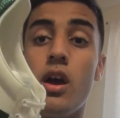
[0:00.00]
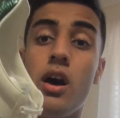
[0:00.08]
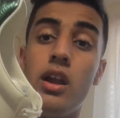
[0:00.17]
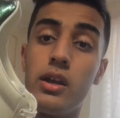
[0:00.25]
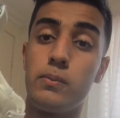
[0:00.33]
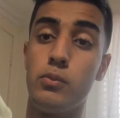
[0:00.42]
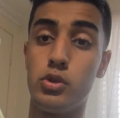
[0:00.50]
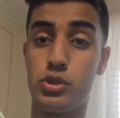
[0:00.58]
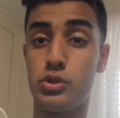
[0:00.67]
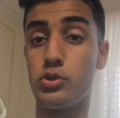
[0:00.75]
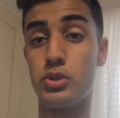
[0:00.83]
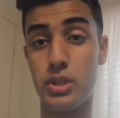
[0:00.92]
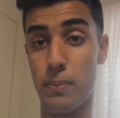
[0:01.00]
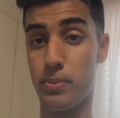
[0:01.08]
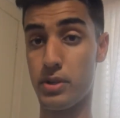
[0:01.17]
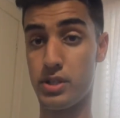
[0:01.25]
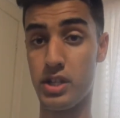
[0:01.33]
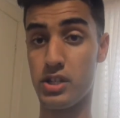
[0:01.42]
Unlike most shoes which I
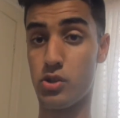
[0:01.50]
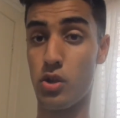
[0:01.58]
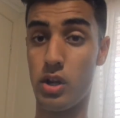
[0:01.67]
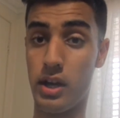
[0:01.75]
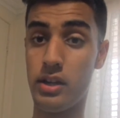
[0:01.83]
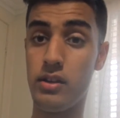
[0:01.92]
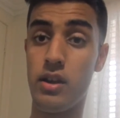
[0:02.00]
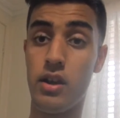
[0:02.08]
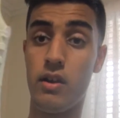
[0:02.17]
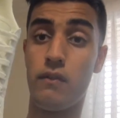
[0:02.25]
purchase online,